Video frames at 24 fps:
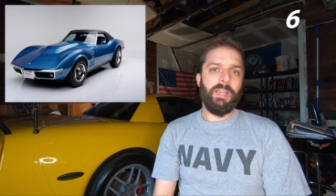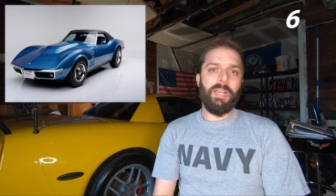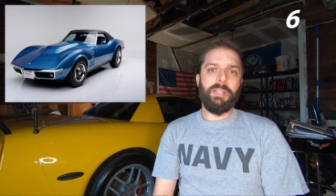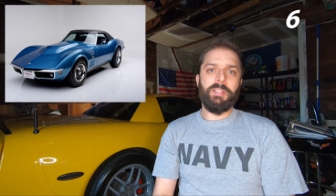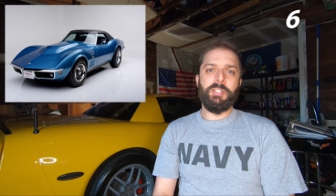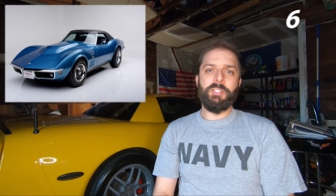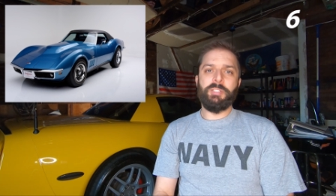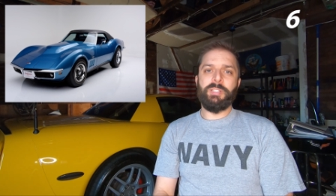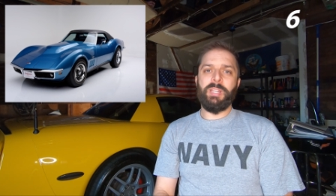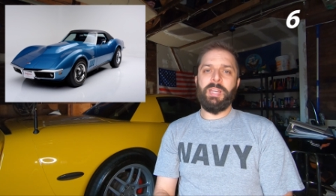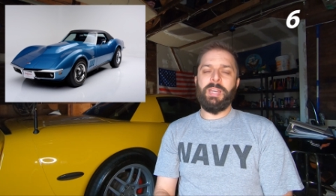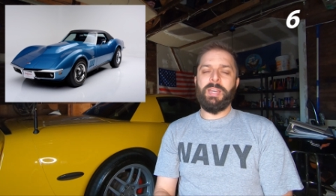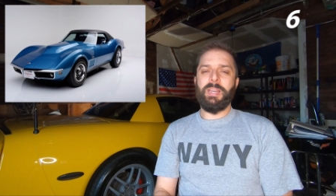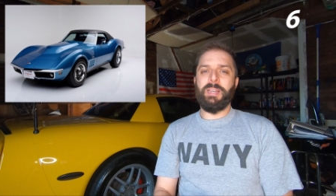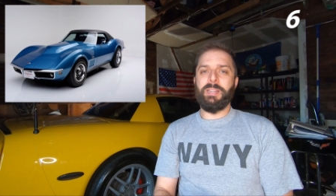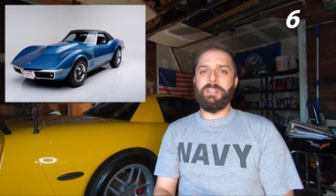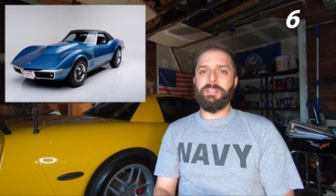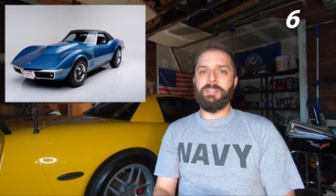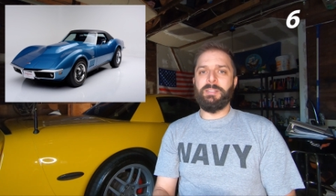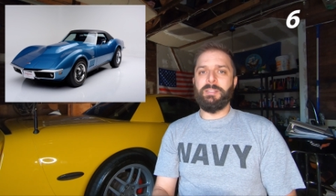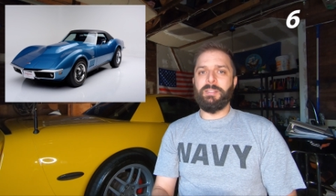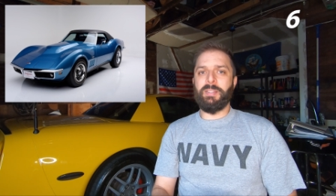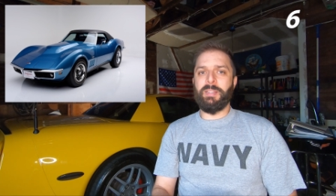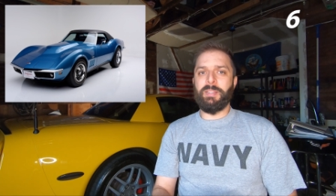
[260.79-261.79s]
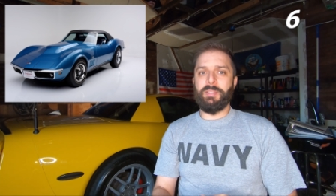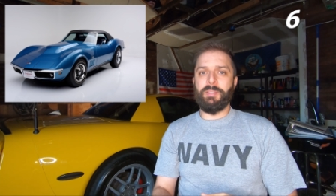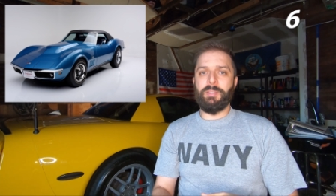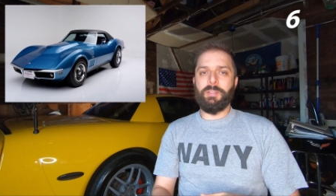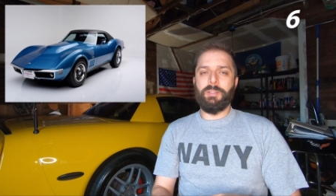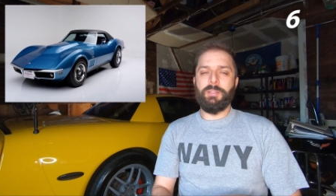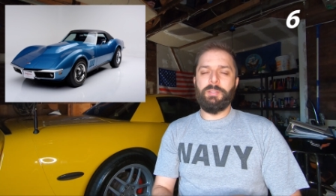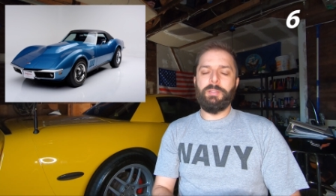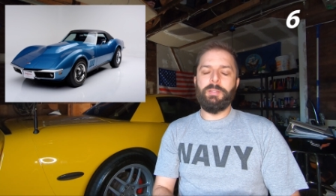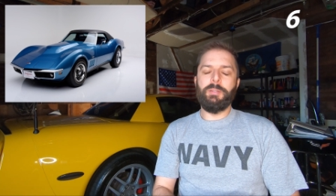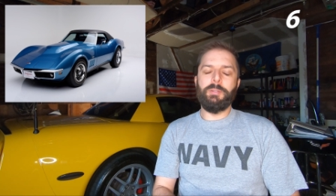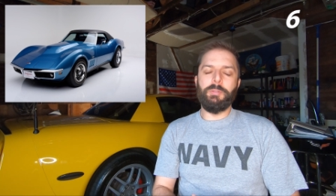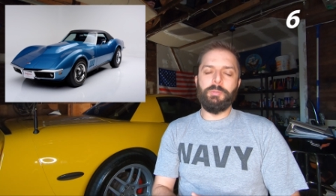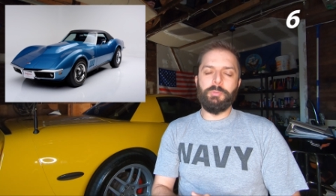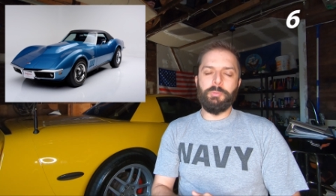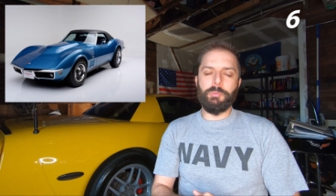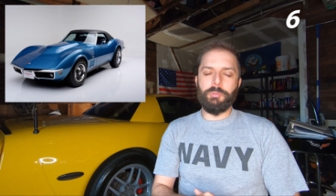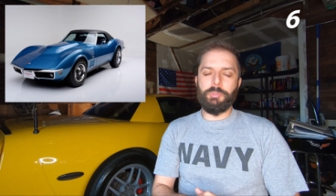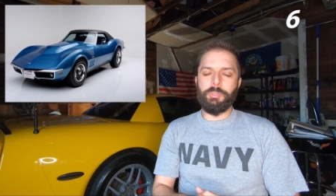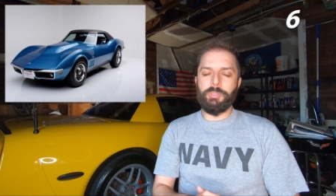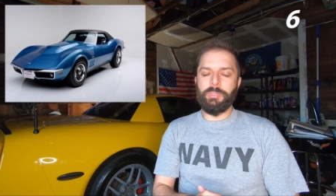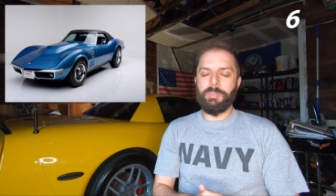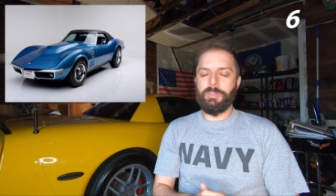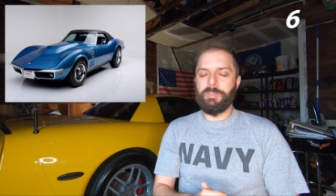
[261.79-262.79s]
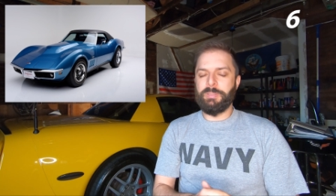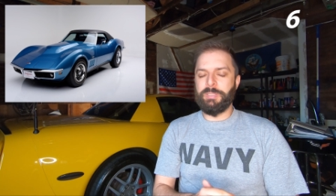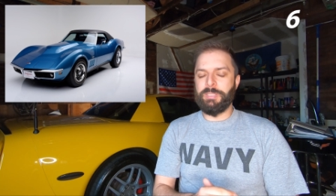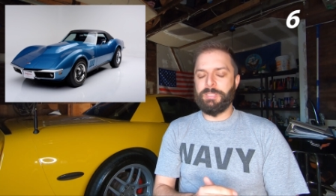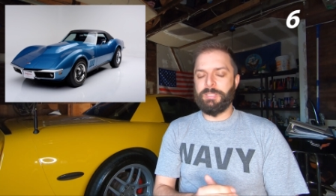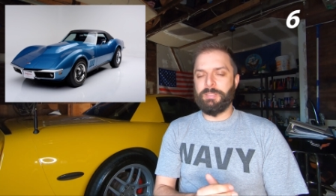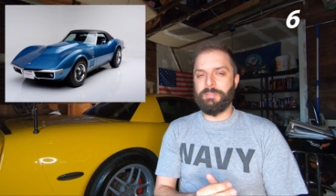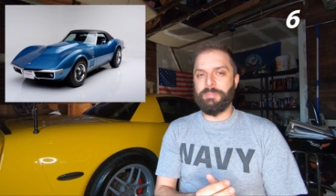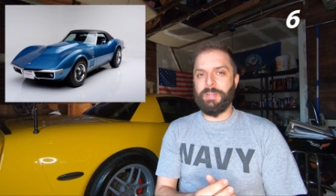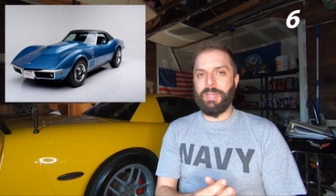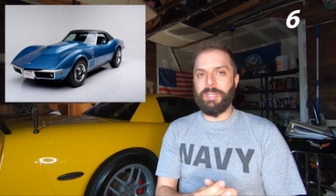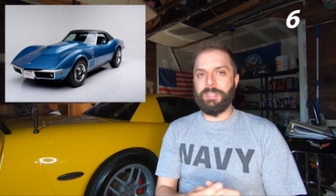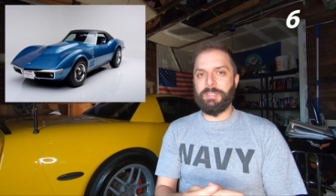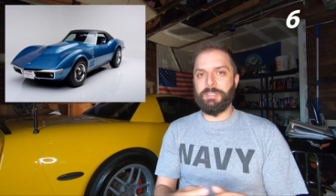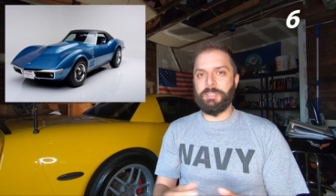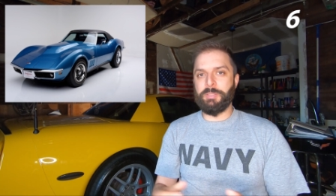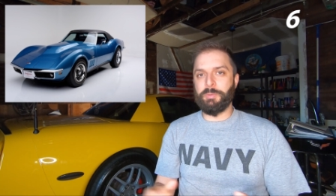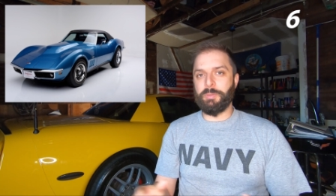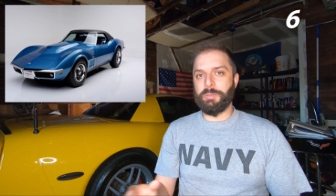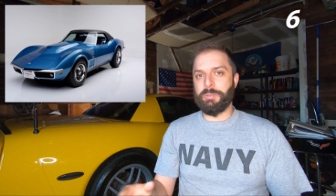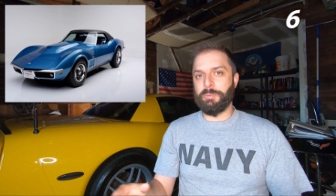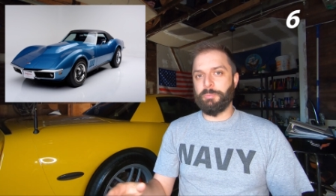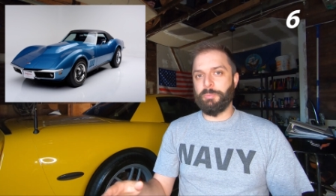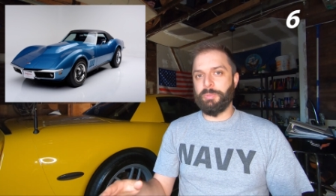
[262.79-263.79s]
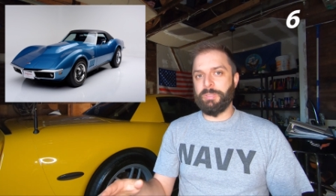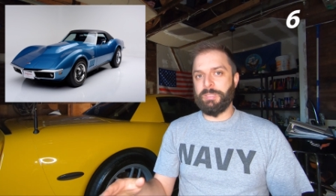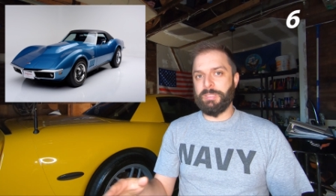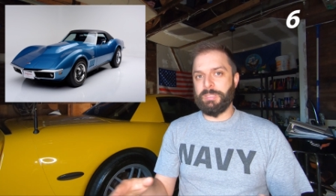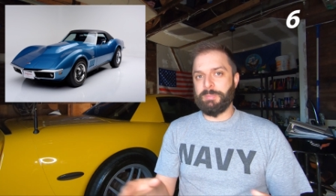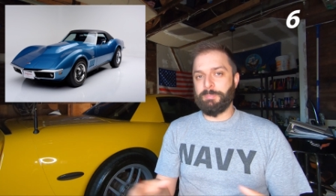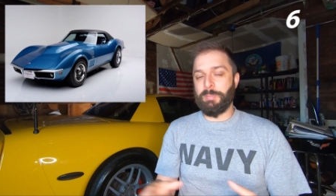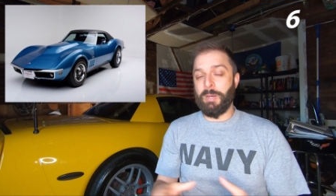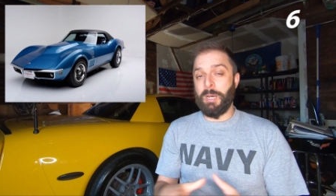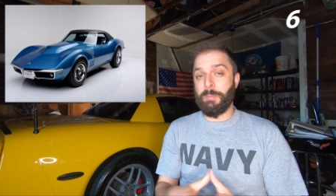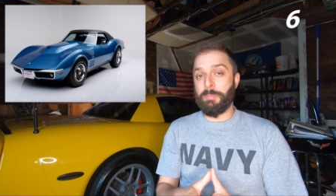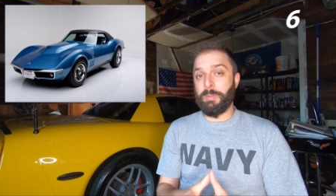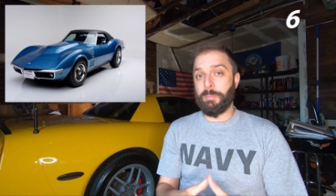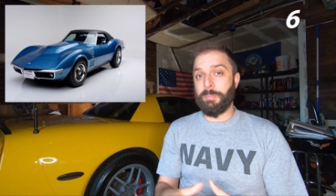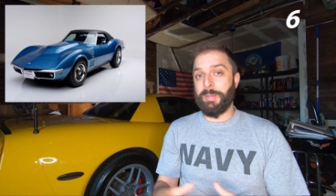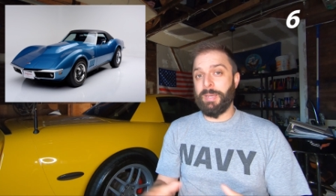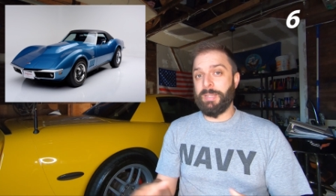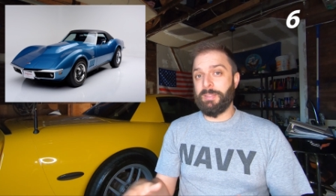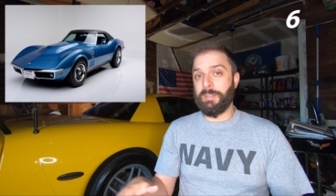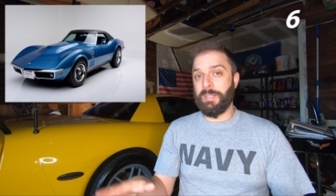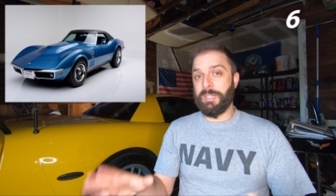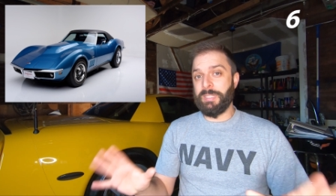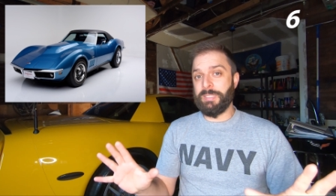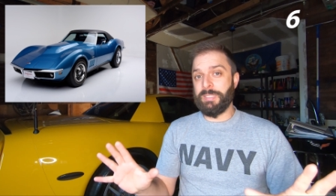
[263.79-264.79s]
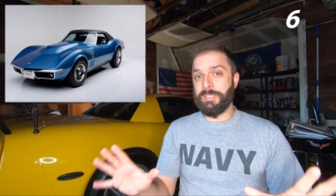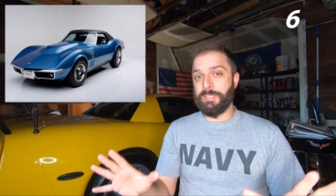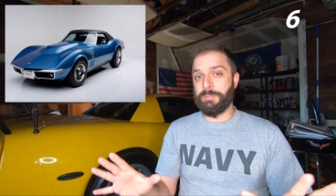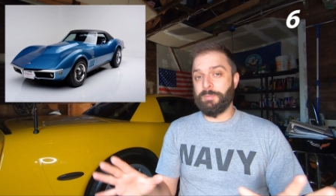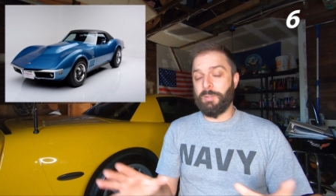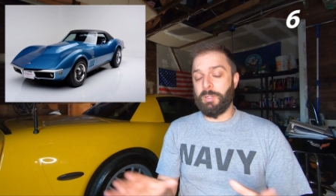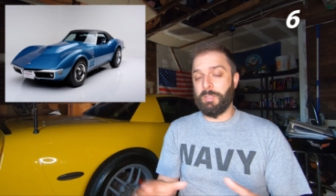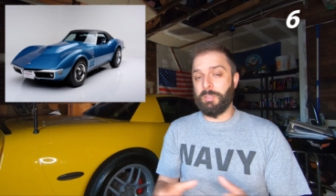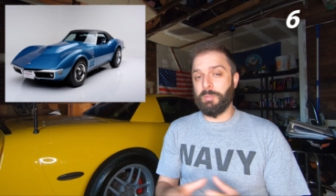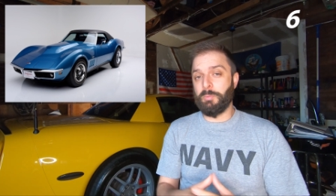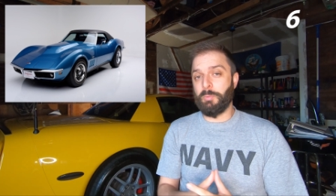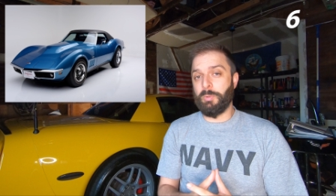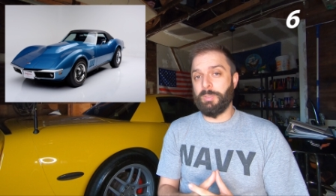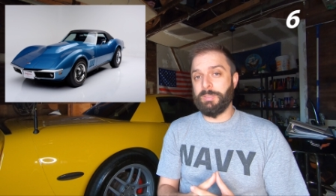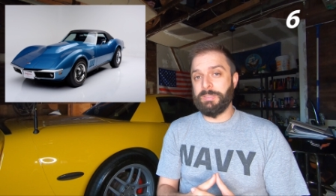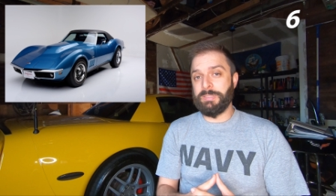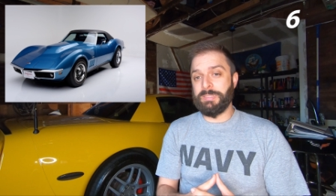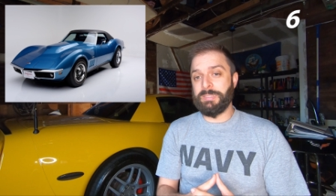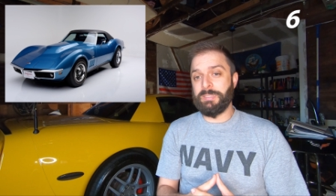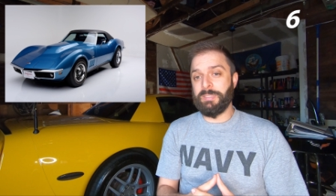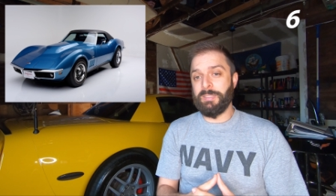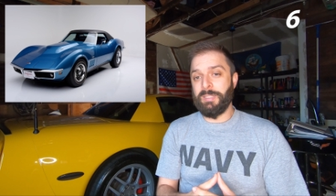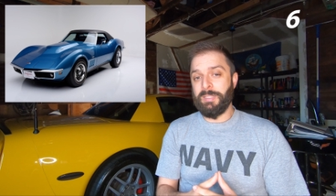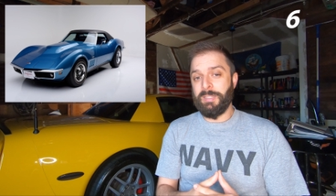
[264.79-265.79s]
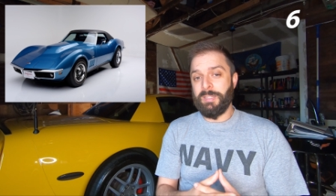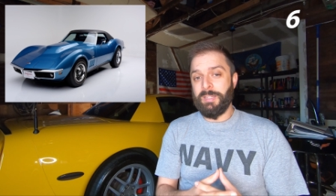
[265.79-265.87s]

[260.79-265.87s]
and this had a huge disadvantage with, with its pop-up headlights of all the ones